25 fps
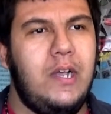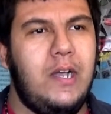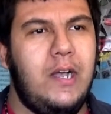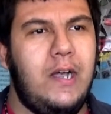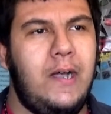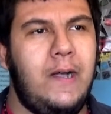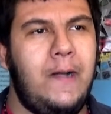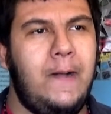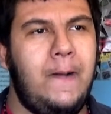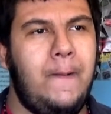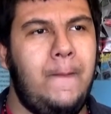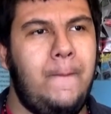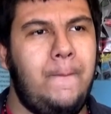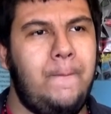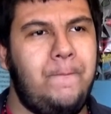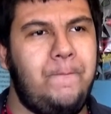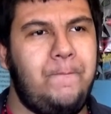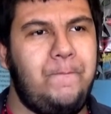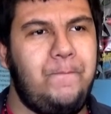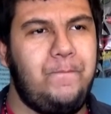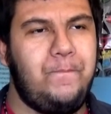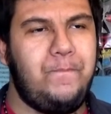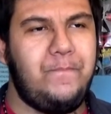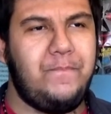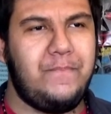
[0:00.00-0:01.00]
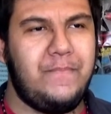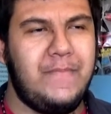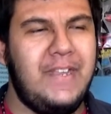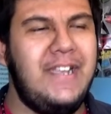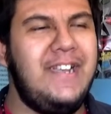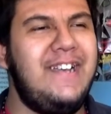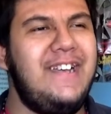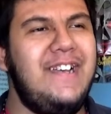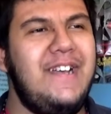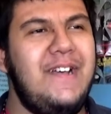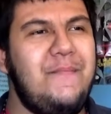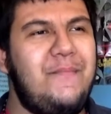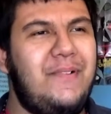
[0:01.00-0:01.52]

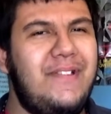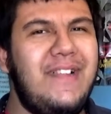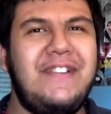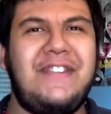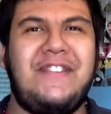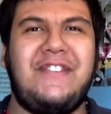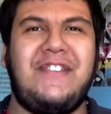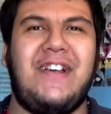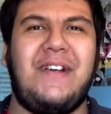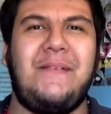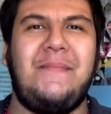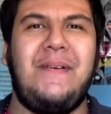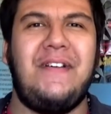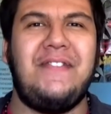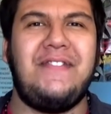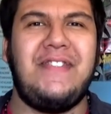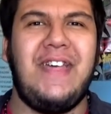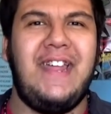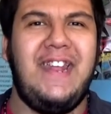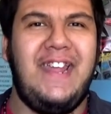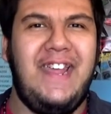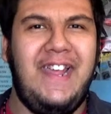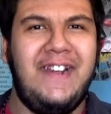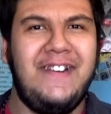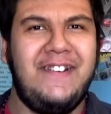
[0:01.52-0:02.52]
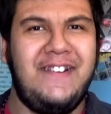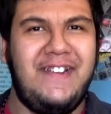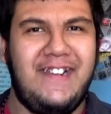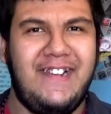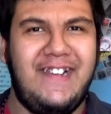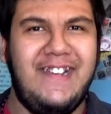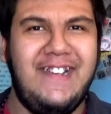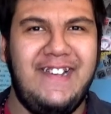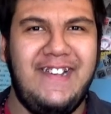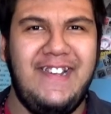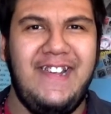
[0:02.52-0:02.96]
But let's talk about that ending.